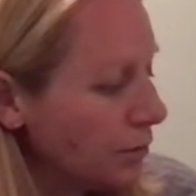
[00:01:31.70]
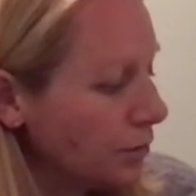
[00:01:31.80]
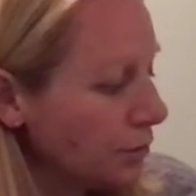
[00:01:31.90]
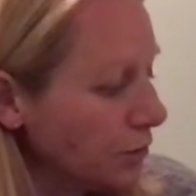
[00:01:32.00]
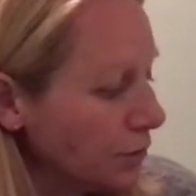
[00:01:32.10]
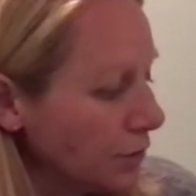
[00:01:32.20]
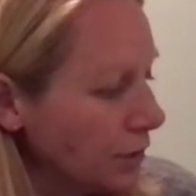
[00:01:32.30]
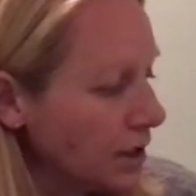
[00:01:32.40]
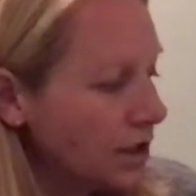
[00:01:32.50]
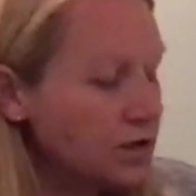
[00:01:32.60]
R.
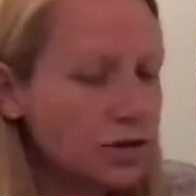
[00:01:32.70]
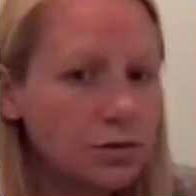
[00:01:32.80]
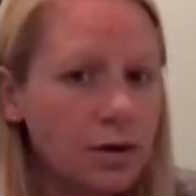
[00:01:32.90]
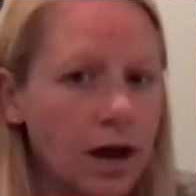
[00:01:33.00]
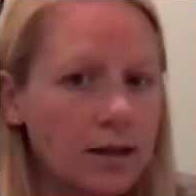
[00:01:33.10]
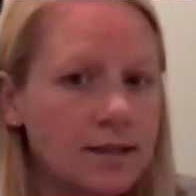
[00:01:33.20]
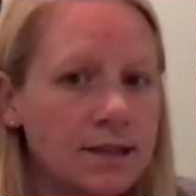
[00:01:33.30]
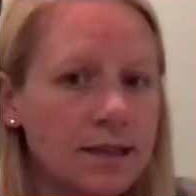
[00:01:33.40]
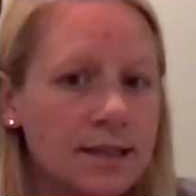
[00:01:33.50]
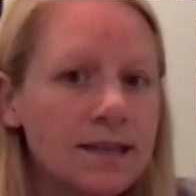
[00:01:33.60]
Two
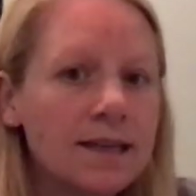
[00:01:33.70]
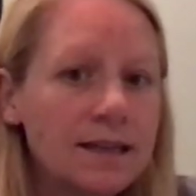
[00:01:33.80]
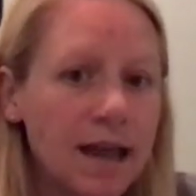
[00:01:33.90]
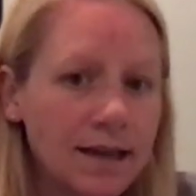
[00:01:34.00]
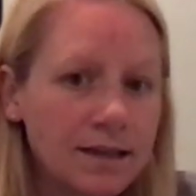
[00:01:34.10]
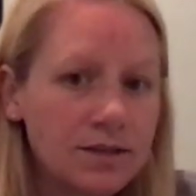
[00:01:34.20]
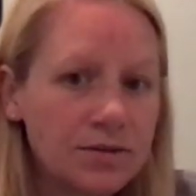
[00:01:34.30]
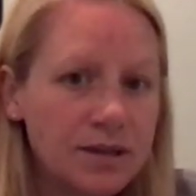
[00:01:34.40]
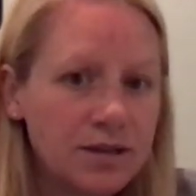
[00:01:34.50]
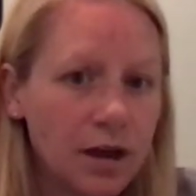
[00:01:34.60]
consonants next to
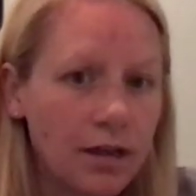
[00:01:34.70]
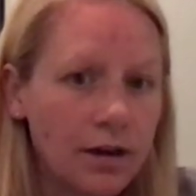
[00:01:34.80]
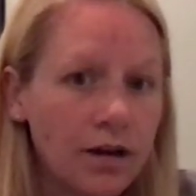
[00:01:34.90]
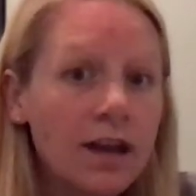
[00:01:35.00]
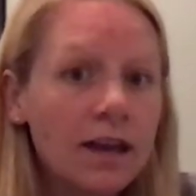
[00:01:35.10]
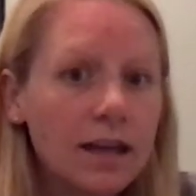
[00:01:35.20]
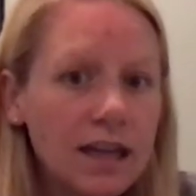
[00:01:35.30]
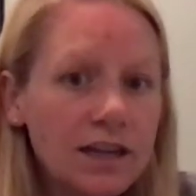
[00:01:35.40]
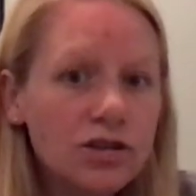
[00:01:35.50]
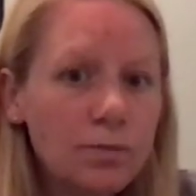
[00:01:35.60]
each other,
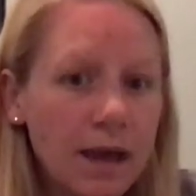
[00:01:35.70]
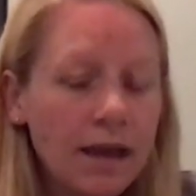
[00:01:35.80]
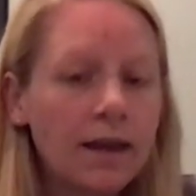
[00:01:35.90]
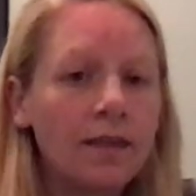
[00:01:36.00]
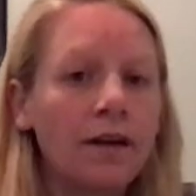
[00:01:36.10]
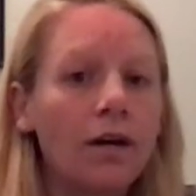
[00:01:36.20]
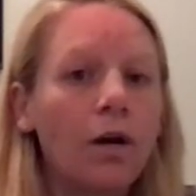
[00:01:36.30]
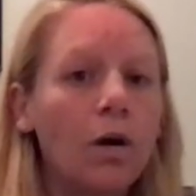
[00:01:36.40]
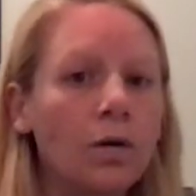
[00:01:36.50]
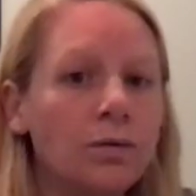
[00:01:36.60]
each making their
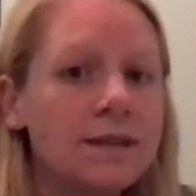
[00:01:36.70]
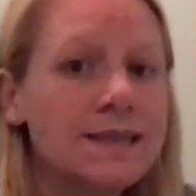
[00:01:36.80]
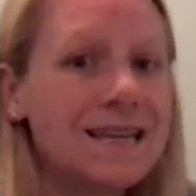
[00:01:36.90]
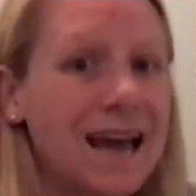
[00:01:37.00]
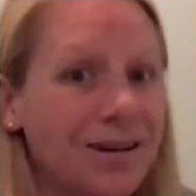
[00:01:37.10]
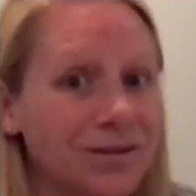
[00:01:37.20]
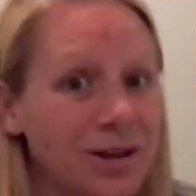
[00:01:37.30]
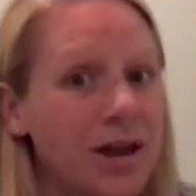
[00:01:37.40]
own sound,